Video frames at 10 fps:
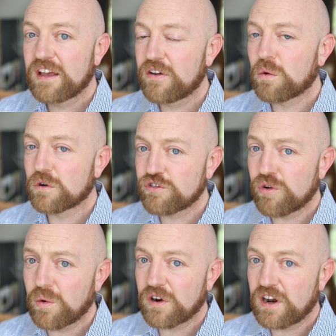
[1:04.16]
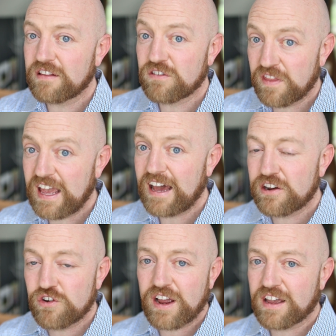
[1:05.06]
if it were true or not. So they had a
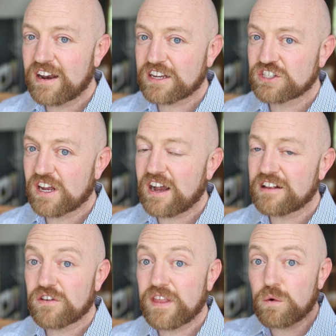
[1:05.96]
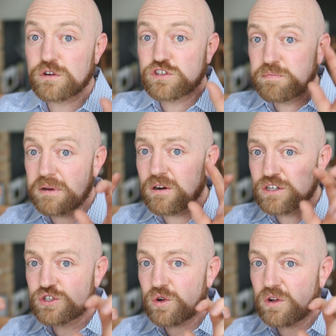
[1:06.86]
direct connection to God. So they were
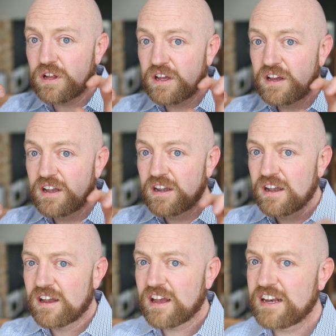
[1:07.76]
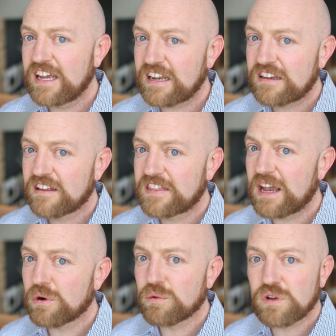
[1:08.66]
spiritual, and yet they were